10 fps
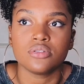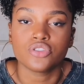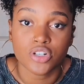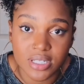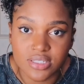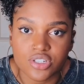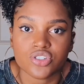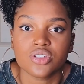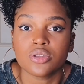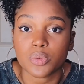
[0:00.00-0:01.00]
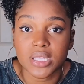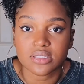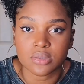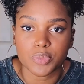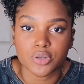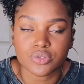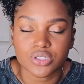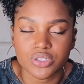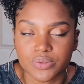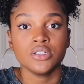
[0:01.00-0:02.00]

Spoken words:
transition the way it's supposed to.